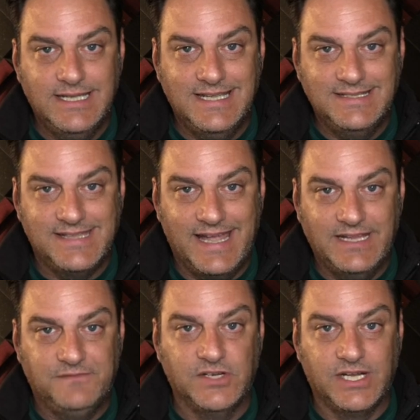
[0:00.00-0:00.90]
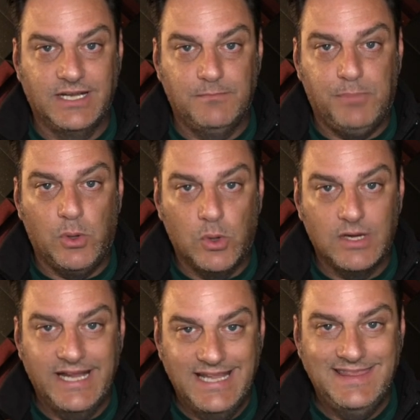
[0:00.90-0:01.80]
is that if you're going to
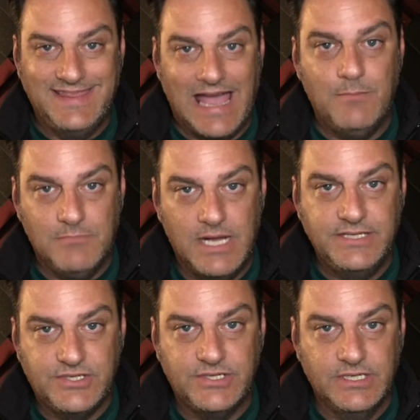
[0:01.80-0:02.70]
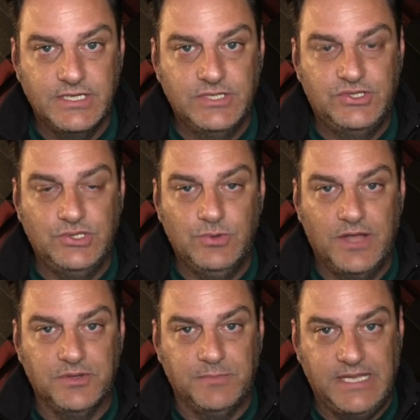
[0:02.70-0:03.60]
pour in that much to
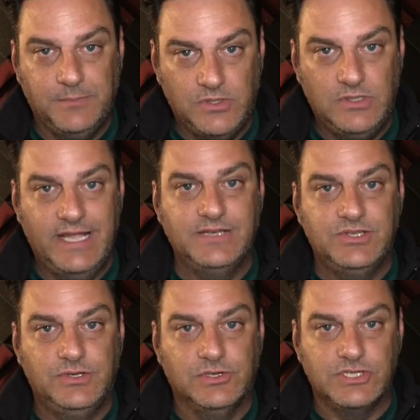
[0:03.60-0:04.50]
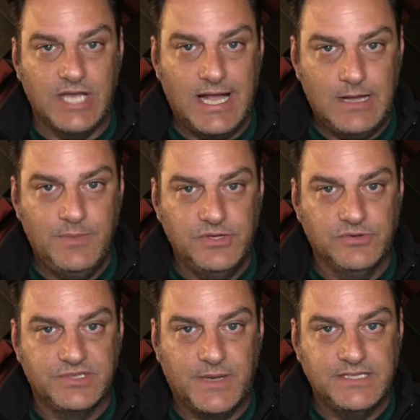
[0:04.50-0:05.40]
other people and to your job and your
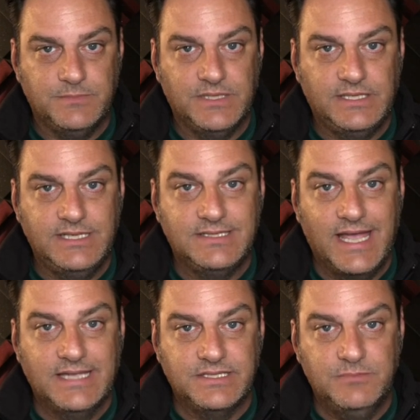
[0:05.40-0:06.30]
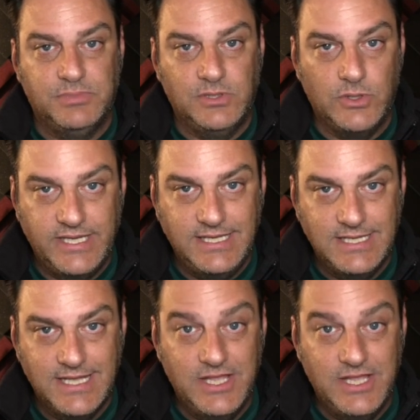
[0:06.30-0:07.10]
responsibilities as an employee,